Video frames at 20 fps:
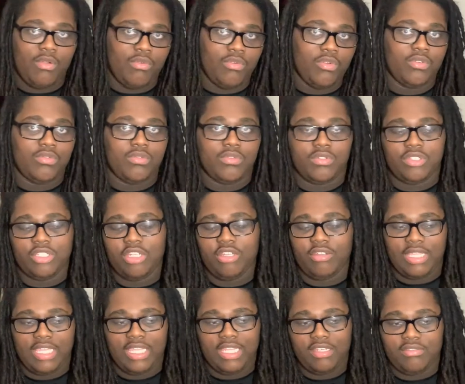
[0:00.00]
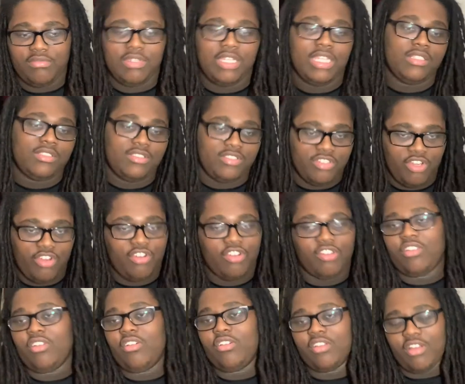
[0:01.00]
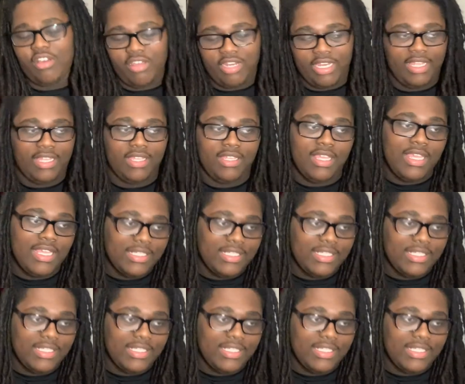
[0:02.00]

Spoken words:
woo-doo, you know, getting away, turning on, all that.